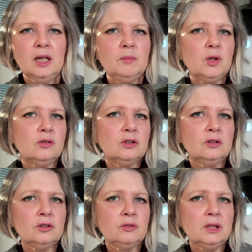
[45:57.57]
because on
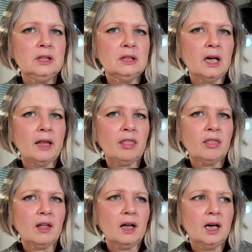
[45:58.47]
the 29th
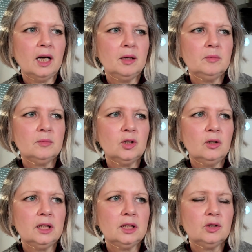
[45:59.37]
I'm
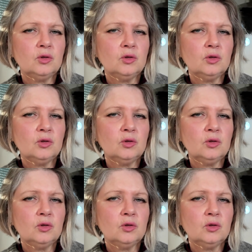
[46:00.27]
going